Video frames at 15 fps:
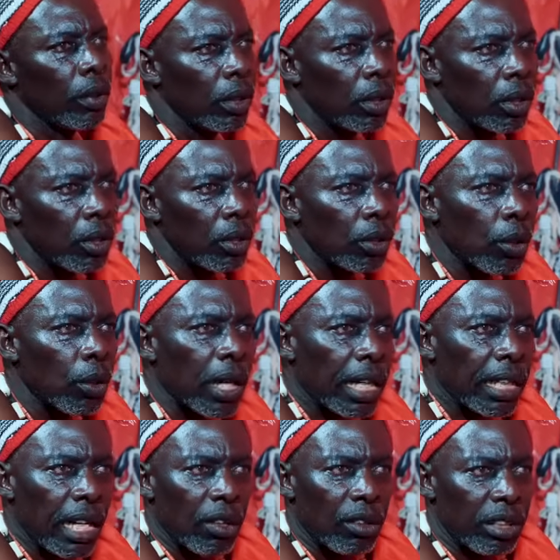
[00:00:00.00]
See? You
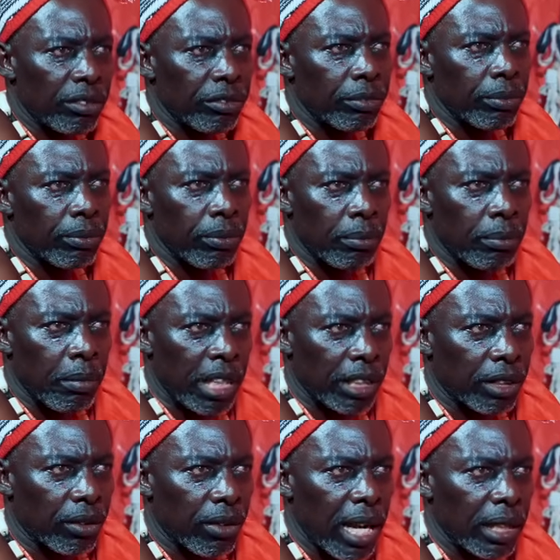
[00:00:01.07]
can now leave my
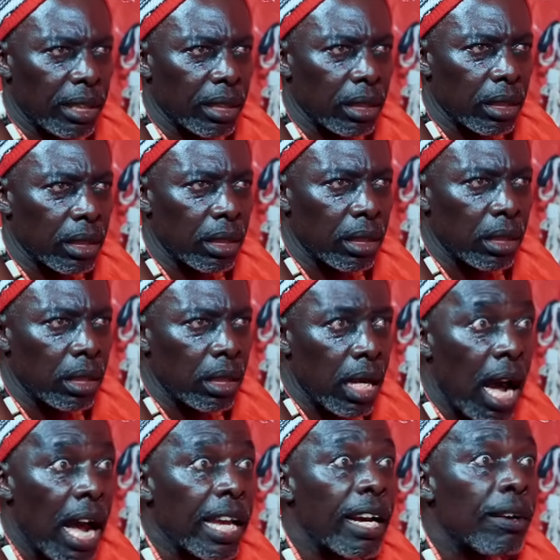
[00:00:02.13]
shrine.
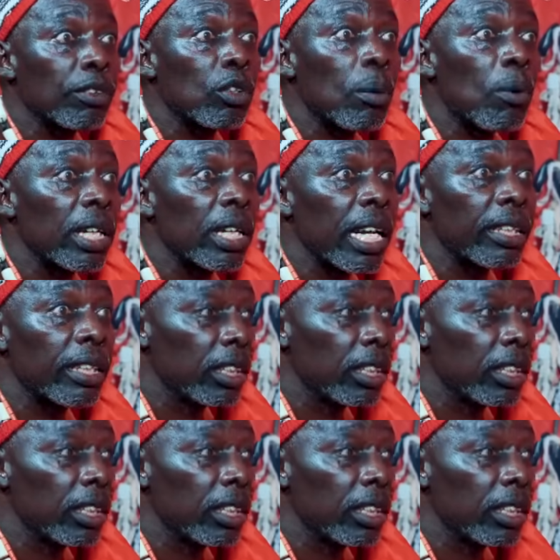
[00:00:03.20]
I have some other